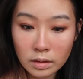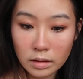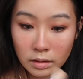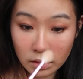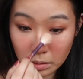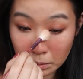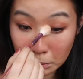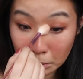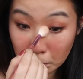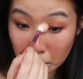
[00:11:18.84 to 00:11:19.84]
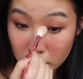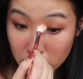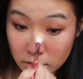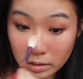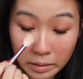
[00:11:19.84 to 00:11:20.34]
here, and then
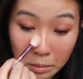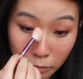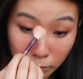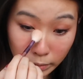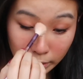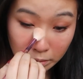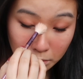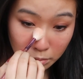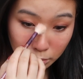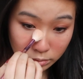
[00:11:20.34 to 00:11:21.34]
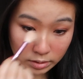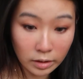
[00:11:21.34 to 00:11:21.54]
side of my nose.